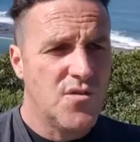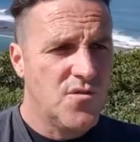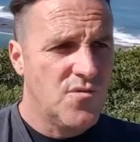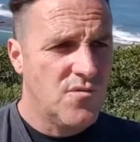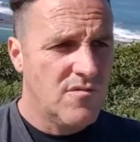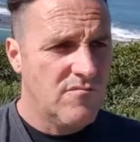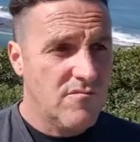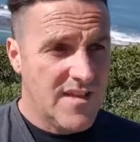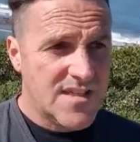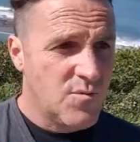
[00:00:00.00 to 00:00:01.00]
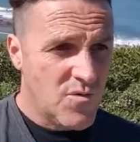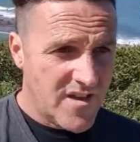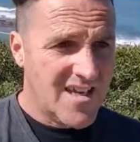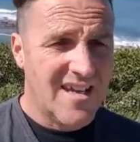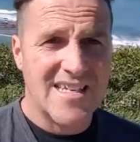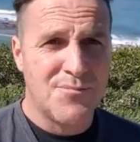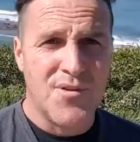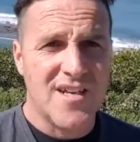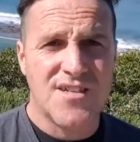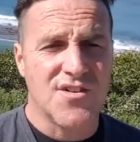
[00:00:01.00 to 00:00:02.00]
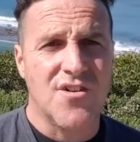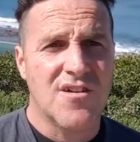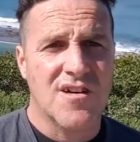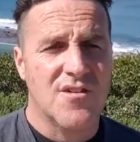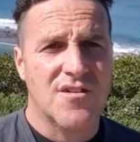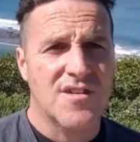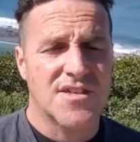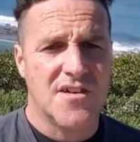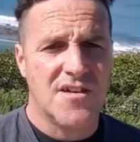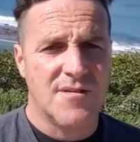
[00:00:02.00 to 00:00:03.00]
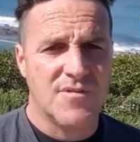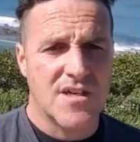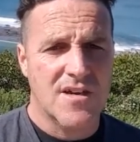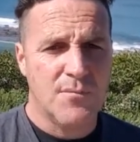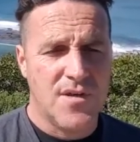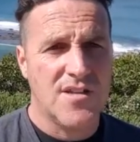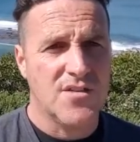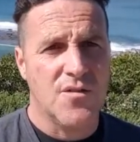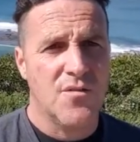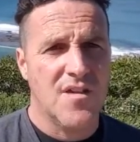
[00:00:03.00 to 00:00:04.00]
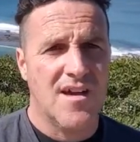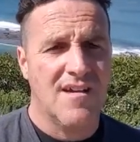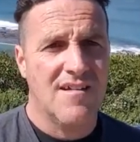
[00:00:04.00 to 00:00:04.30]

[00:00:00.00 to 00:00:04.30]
who this week has been a dog a lot of the time. So I'm going to be a dog with her,